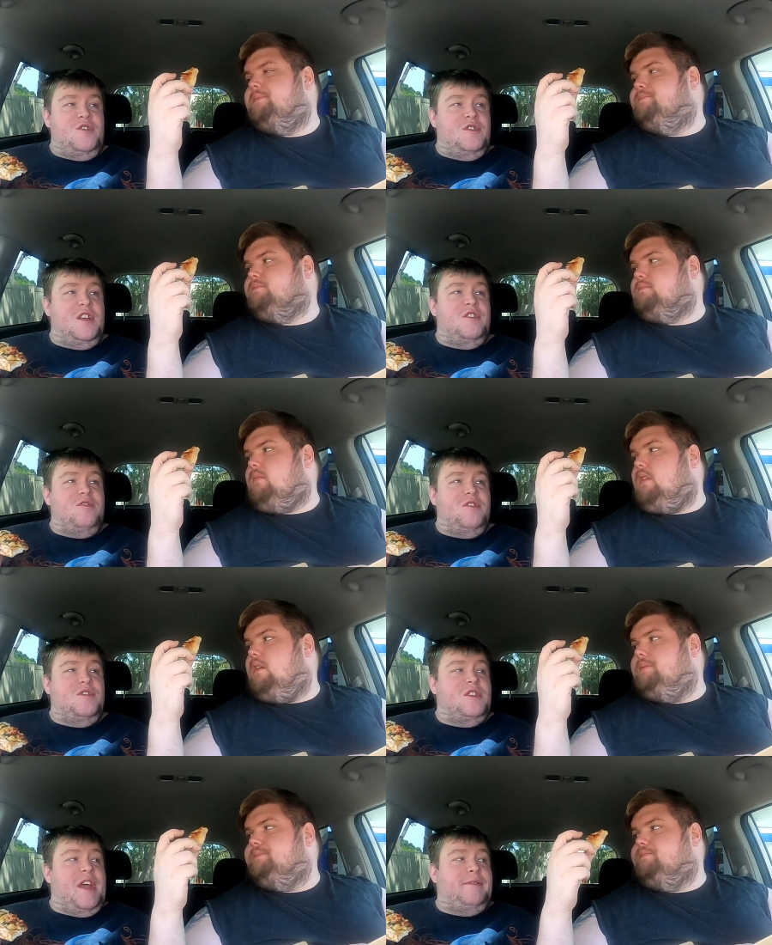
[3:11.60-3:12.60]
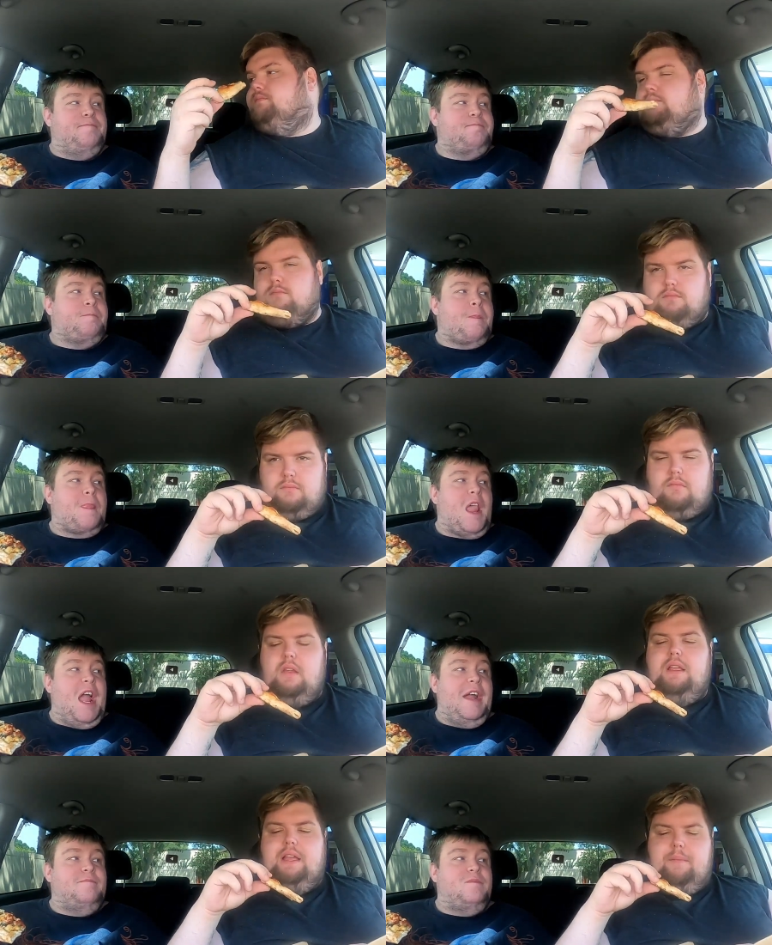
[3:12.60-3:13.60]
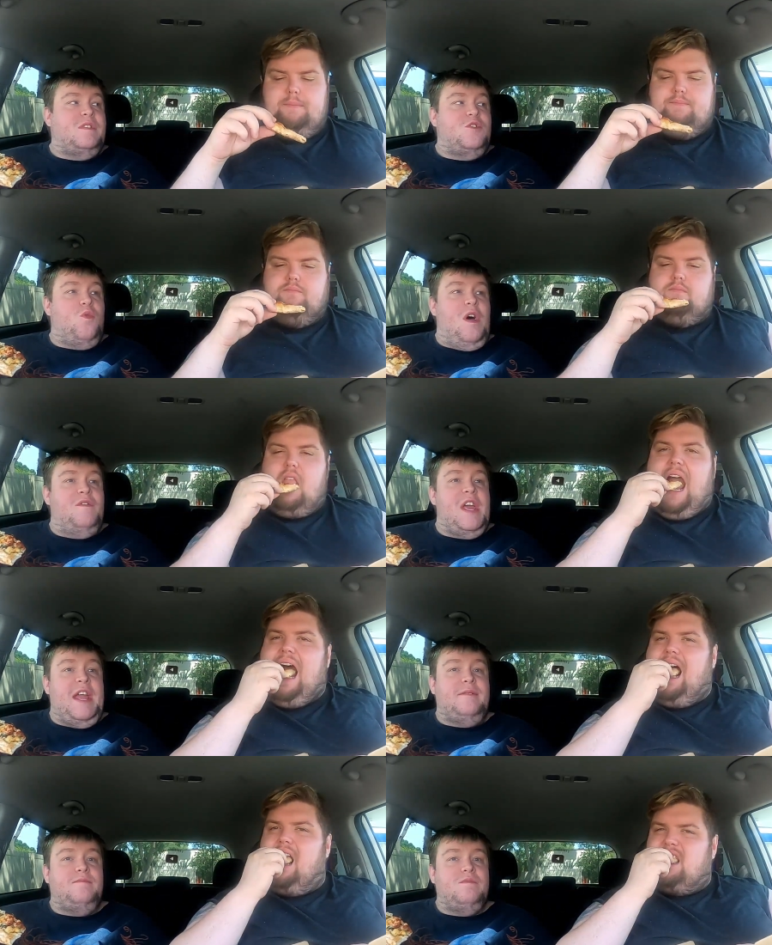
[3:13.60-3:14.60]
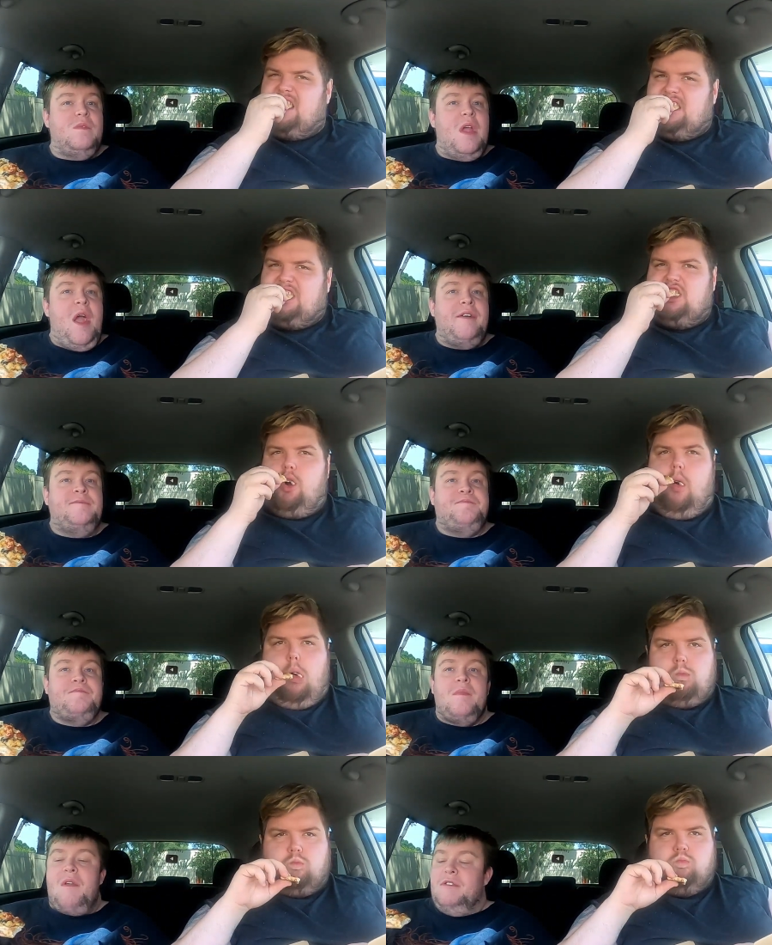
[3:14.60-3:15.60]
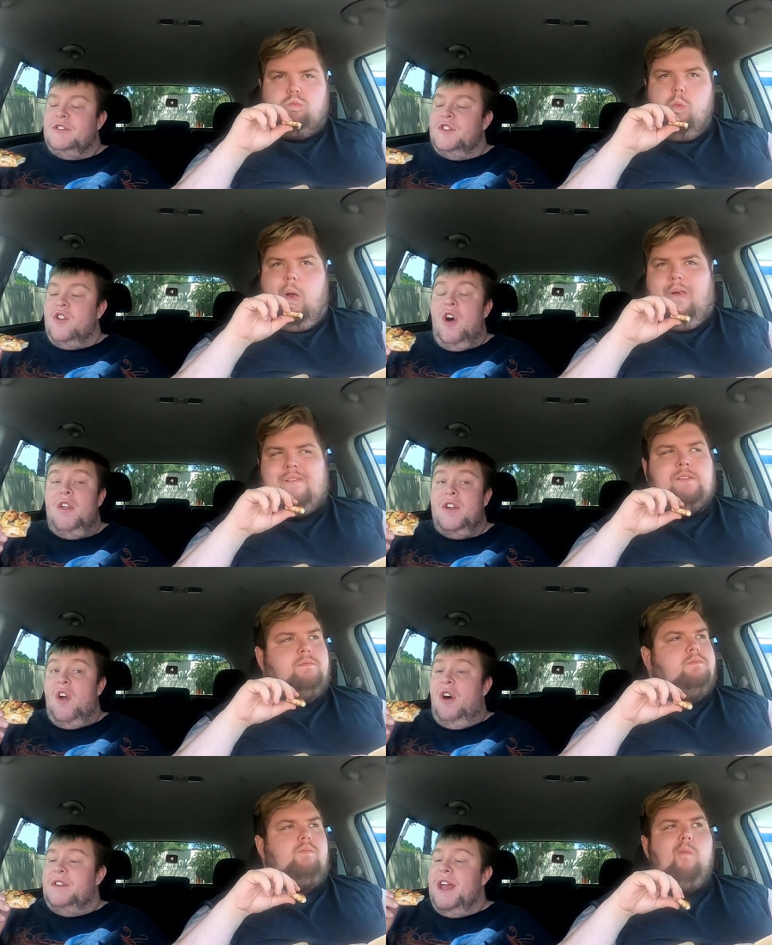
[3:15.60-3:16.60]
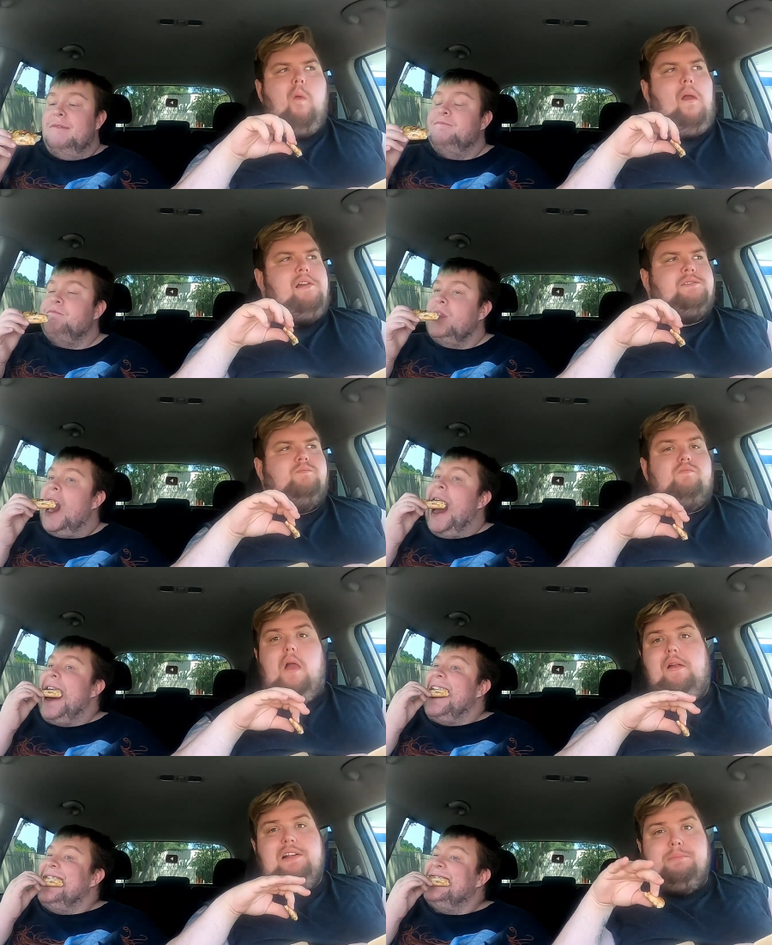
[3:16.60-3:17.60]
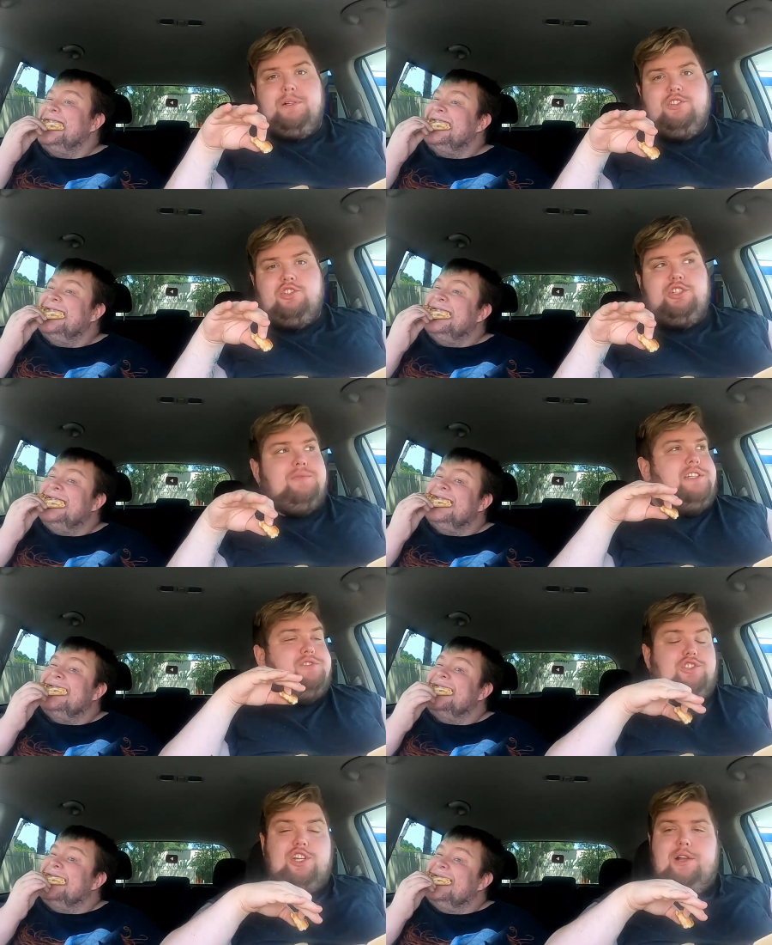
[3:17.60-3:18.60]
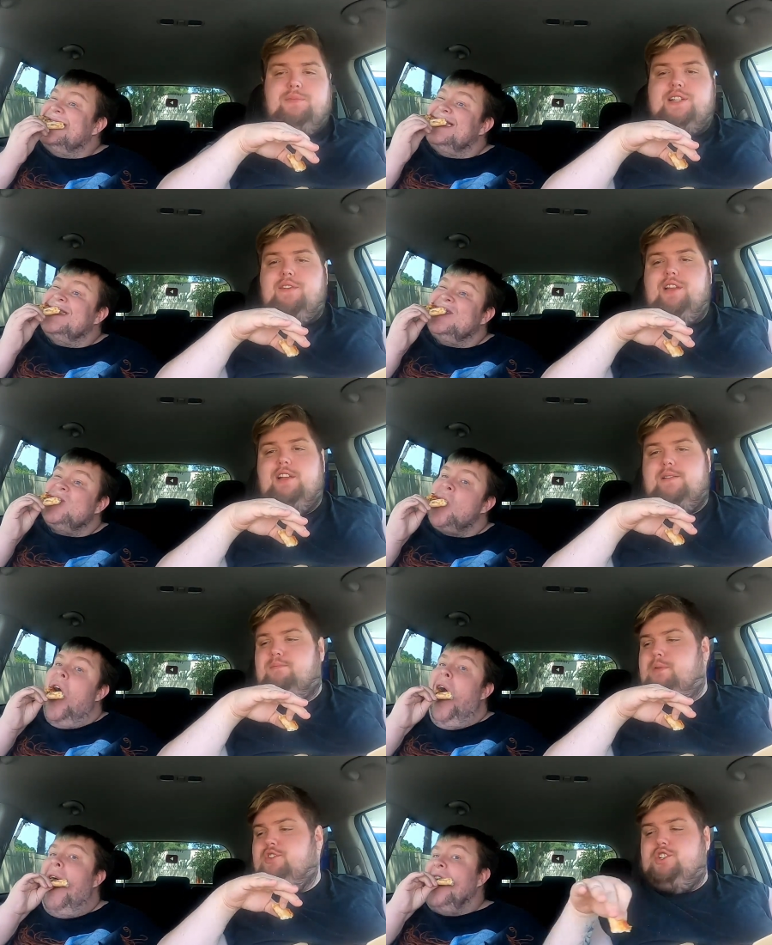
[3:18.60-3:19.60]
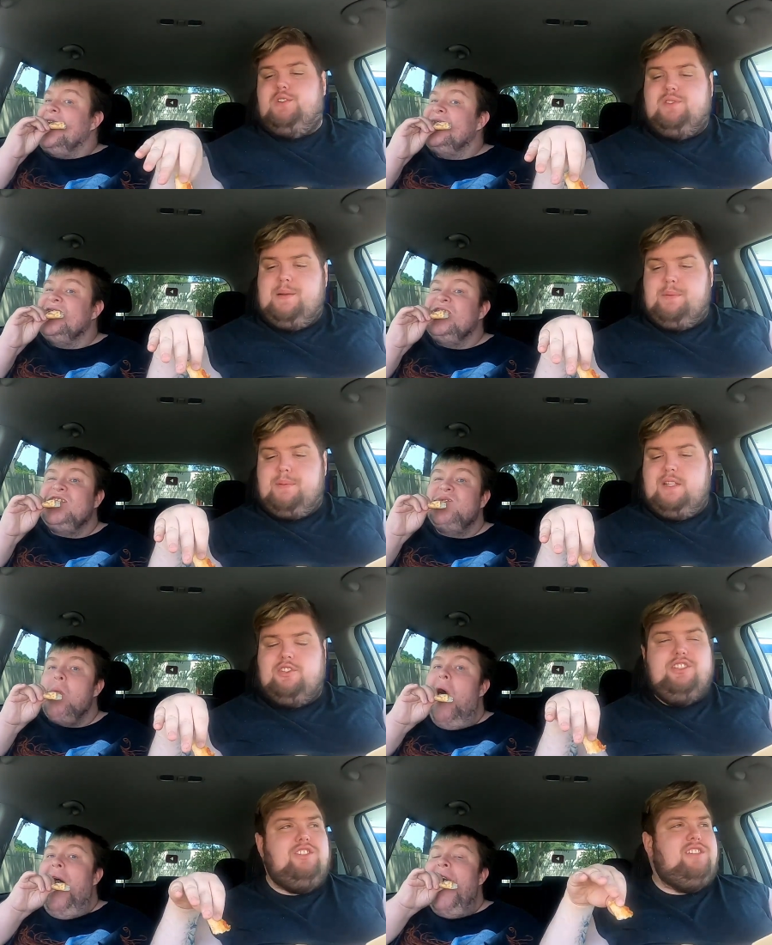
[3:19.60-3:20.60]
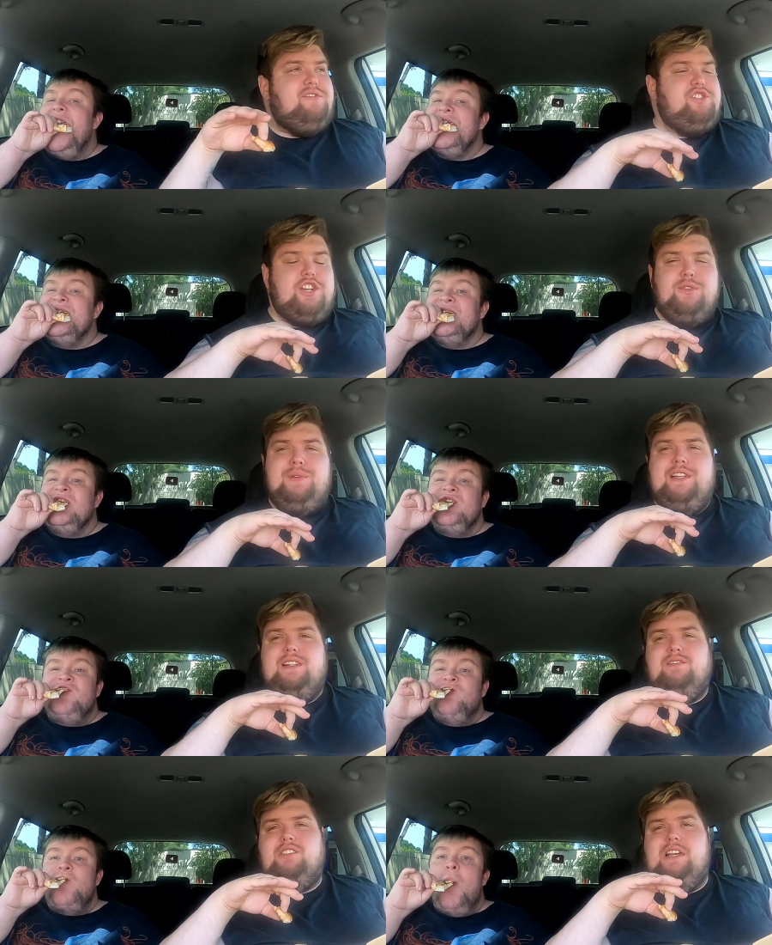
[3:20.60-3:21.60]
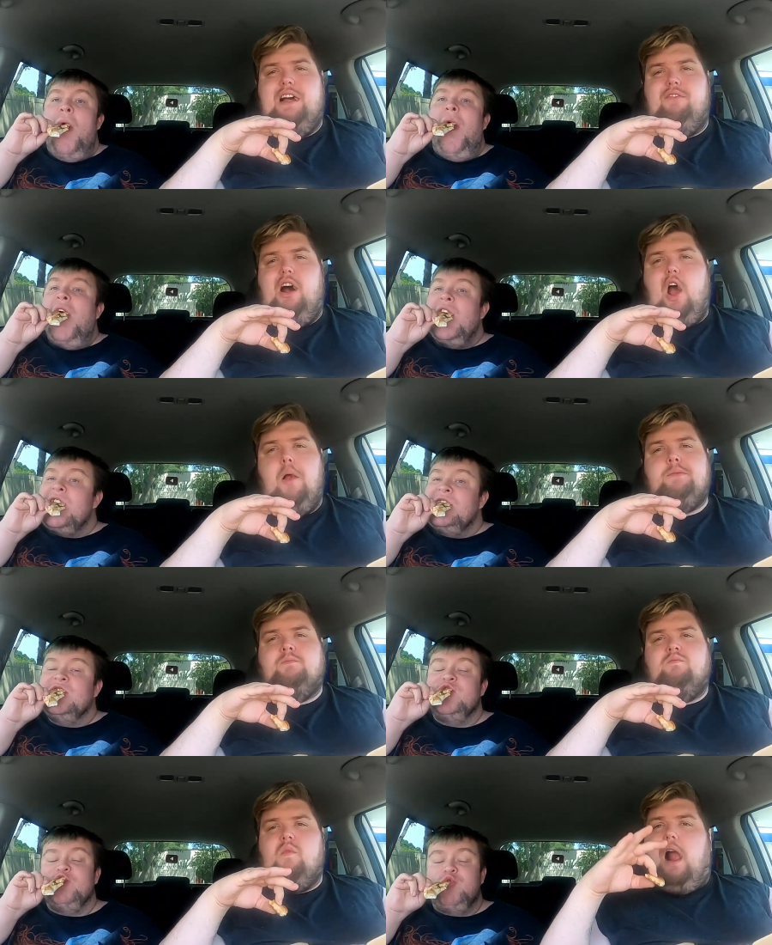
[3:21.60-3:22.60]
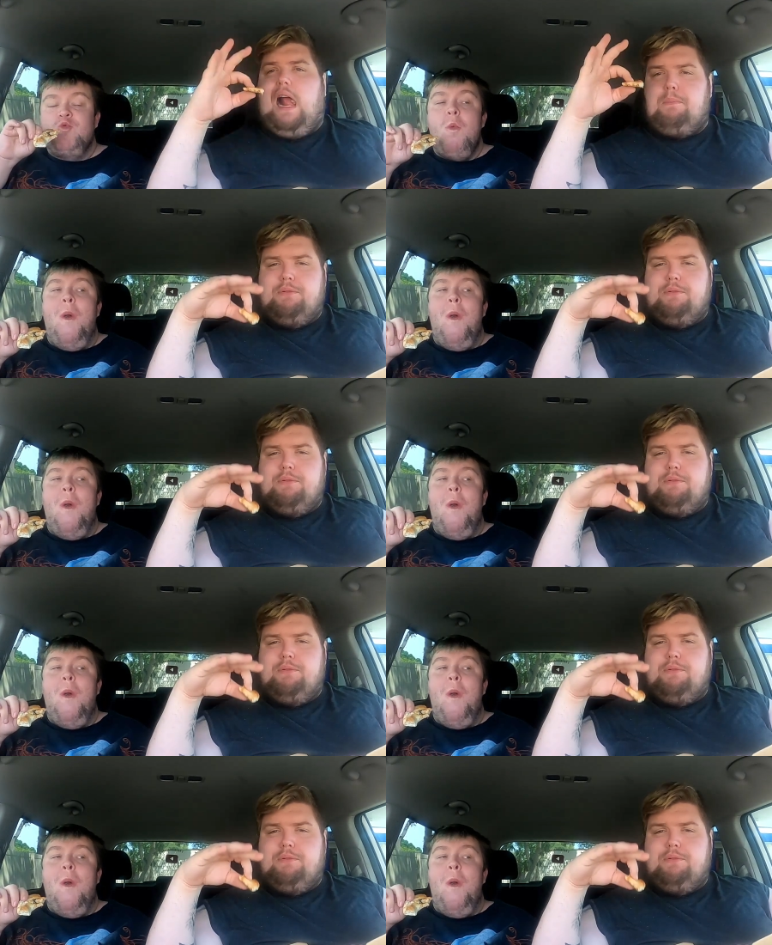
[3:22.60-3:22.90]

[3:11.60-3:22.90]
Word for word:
Speaker 1: Tuesday through Thursday? Yep. twelve to eight. So they're all there all day. Oh,
Speaker 2: they have a bunch of stuff. They have subs. They have like a bunch of different type of pizzas. They have chicken wings. They have uh, mm-hmm.